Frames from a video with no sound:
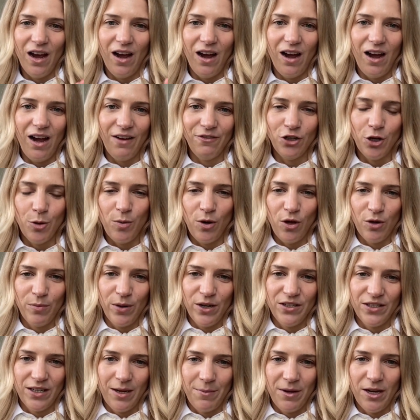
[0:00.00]
I've got a blog
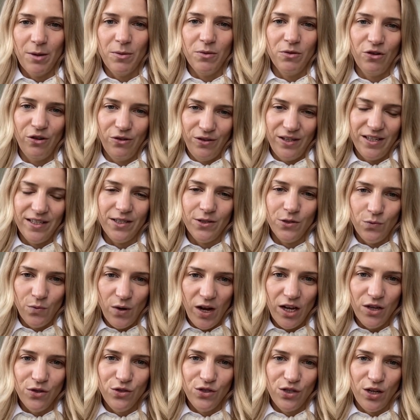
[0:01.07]
post coming up around this as
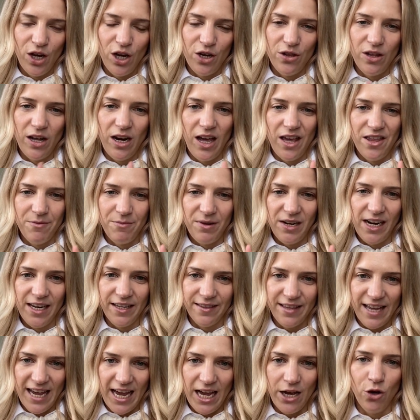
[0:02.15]
well, so they'll either be linked
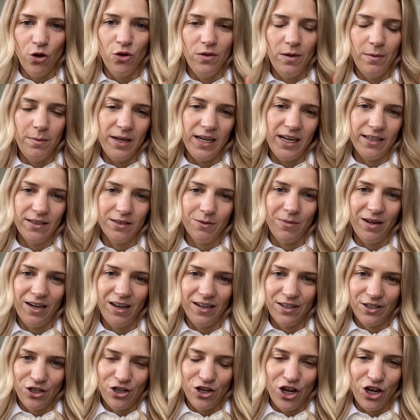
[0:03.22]
there or they'll be linked to my
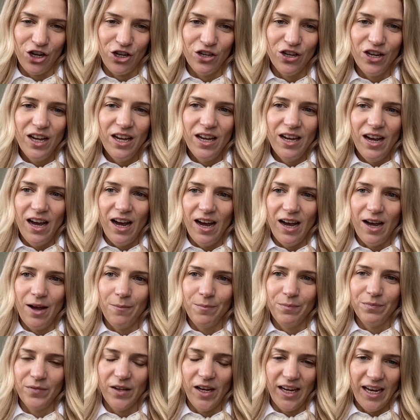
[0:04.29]
Like to Know
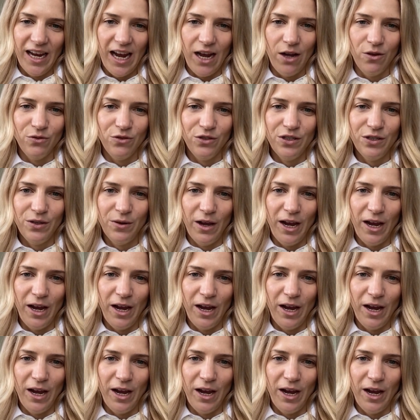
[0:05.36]
account.